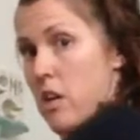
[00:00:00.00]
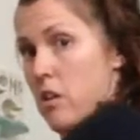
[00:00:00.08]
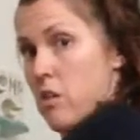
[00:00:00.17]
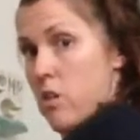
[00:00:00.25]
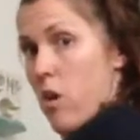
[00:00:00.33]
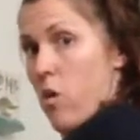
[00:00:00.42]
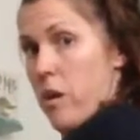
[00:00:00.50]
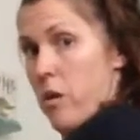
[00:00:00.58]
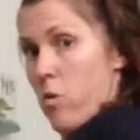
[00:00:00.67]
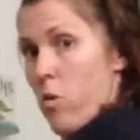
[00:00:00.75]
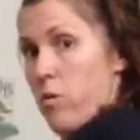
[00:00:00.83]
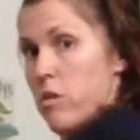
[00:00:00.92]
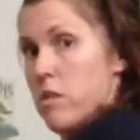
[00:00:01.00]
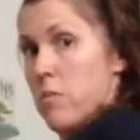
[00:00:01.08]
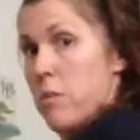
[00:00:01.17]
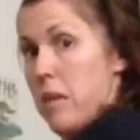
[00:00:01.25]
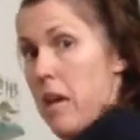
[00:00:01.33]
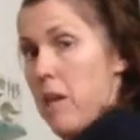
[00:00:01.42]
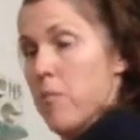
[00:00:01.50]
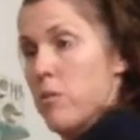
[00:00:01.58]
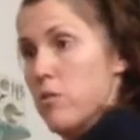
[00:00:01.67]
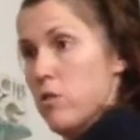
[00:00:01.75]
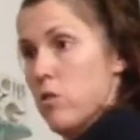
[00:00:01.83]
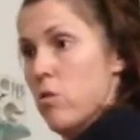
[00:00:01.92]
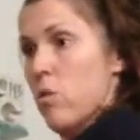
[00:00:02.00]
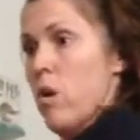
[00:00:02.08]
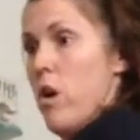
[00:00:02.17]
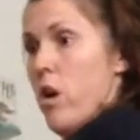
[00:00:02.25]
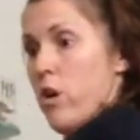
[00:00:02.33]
So in order to be able to